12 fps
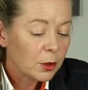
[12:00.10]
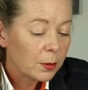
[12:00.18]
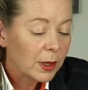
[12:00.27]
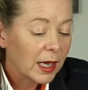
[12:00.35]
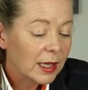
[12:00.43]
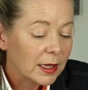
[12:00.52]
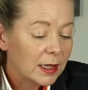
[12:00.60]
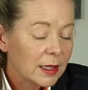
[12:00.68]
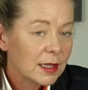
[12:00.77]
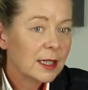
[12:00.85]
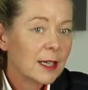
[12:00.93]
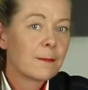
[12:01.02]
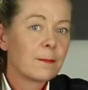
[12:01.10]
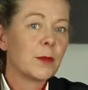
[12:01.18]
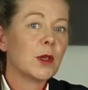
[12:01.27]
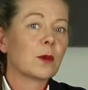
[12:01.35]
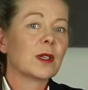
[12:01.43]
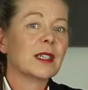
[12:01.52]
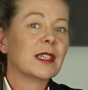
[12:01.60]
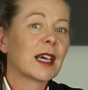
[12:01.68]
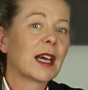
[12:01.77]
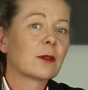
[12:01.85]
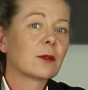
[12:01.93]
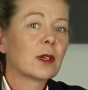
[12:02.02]
plans, you can
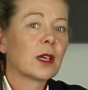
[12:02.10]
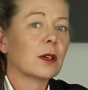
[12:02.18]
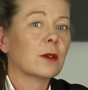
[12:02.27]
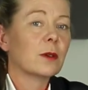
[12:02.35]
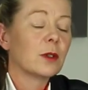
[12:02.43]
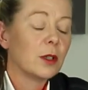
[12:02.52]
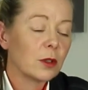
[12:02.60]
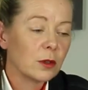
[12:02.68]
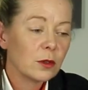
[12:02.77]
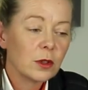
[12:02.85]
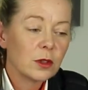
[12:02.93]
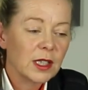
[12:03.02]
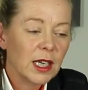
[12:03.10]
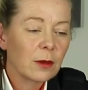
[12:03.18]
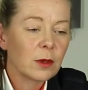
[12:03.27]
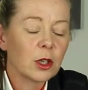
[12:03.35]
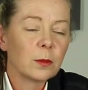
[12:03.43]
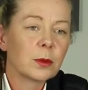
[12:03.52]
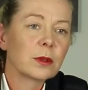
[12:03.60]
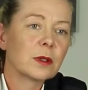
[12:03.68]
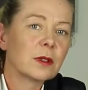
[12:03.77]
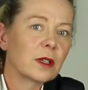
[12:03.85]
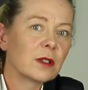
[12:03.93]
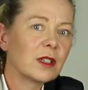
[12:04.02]
download, there's download
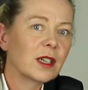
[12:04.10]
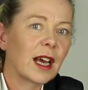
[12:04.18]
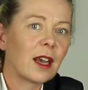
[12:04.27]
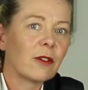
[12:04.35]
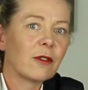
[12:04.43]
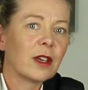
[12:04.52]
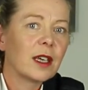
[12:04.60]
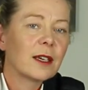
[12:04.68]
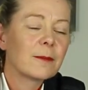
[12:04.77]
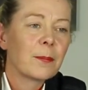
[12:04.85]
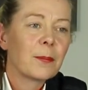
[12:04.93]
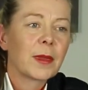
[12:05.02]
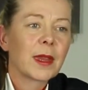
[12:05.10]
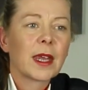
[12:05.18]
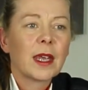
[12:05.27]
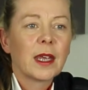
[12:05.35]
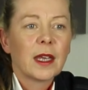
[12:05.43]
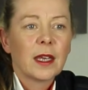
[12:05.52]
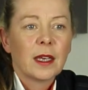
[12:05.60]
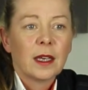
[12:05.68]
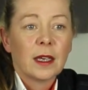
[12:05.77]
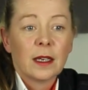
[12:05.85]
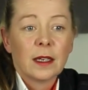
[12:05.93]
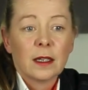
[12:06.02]
buttons on your gallery.
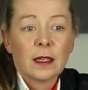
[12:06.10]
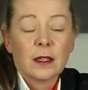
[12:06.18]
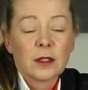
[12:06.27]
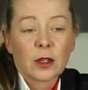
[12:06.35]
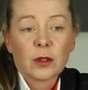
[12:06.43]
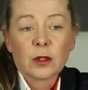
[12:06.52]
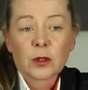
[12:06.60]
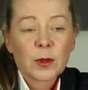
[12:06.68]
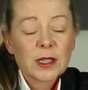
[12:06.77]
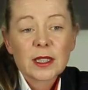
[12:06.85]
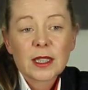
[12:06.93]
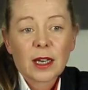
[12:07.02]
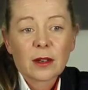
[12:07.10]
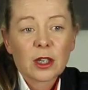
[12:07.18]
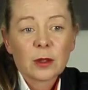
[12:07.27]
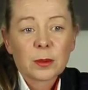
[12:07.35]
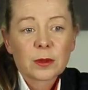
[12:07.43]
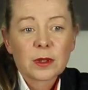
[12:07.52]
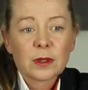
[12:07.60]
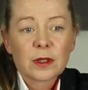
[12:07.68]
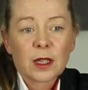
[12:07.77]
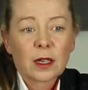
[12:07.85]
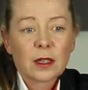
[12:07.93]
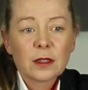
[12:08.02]
So you can switch the download buttons
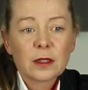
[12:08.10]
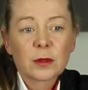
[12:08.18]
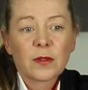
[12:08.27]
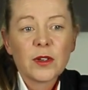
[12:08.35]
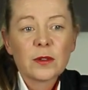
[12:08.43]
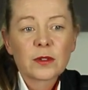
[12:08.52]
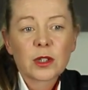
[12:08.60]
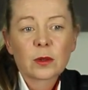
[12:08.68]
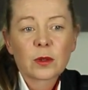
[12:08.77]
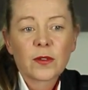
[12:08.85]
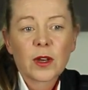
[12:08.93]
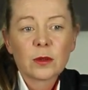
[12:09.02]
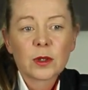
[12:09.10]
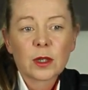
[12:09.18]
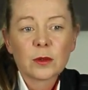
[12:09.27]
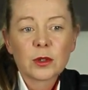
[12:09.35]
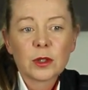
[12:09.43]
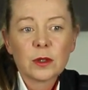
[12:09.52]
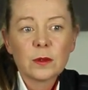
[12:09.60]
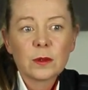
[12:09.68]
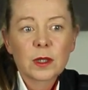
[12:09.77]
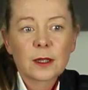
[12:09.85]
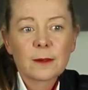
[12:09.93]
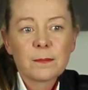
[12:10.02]
on. So if you've sold a photo
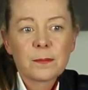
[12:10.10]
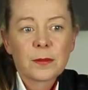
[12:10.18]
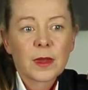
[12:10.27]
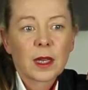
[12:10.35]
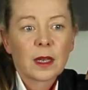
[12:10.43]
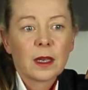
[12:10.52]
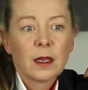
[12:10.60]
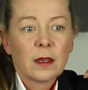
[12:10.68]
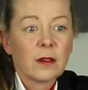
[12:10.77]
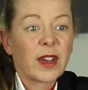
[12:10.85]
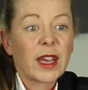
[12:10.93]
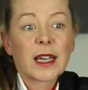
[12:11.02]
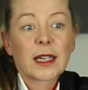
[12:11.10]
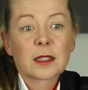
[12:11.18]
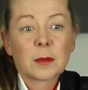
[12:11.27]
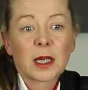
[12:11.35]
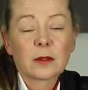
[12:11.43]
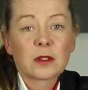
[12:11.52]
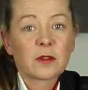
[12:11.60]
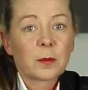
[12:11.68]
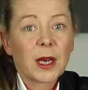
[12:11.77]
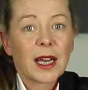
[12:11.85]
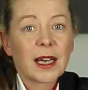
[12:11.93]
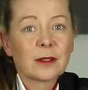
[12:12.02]
shoot for X amount of
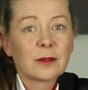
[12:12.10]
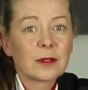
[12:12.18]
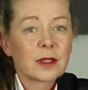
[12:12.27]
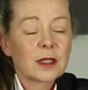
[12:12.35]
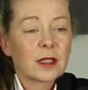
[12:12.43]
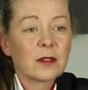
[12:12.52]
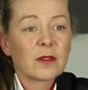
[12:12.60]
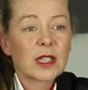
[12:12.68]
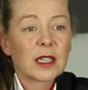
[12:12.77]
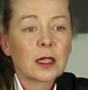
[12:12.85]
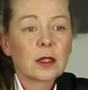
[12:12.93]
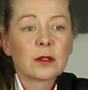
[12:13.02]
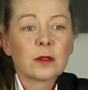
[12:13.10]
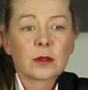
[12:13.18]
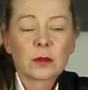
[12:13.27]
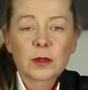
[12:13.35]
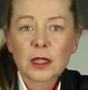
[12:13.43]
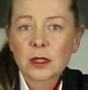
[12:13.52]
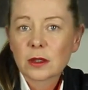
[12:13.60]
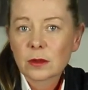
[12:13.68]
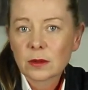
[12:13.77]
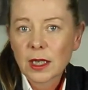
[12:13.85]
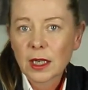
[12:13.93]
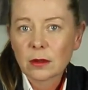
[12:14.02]
pounds, and you've said includes all digital
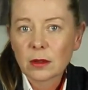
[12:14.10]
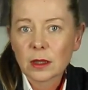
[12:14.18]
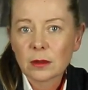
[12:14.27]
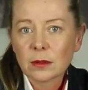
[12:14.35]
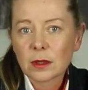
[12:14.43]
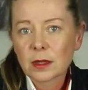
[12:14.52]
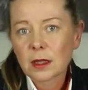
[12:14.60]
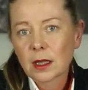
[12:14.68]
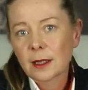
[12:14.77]
downloads,